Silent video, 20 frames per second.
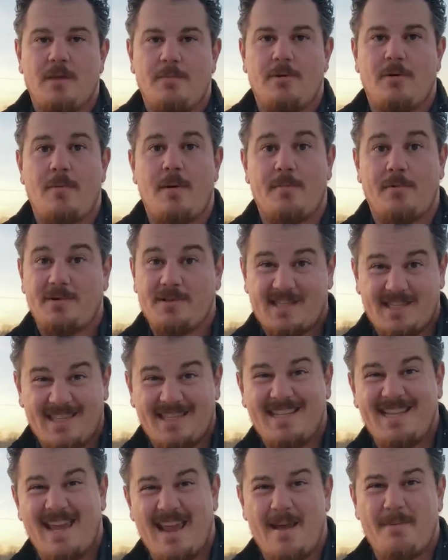But remember,
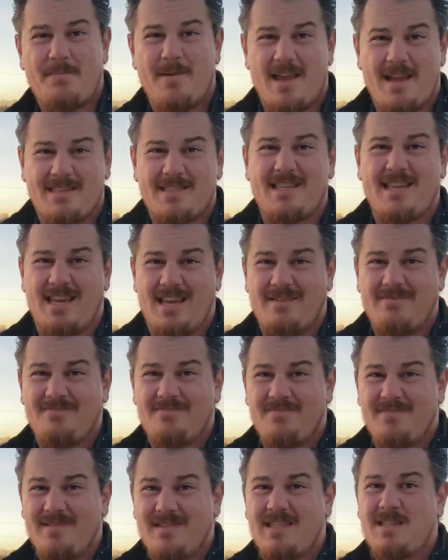60 amp ESC,
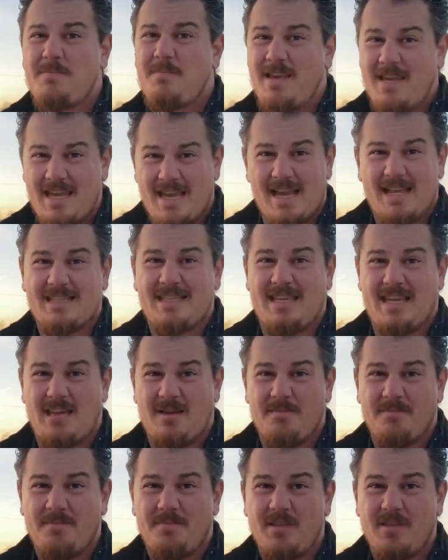it's a big ESC.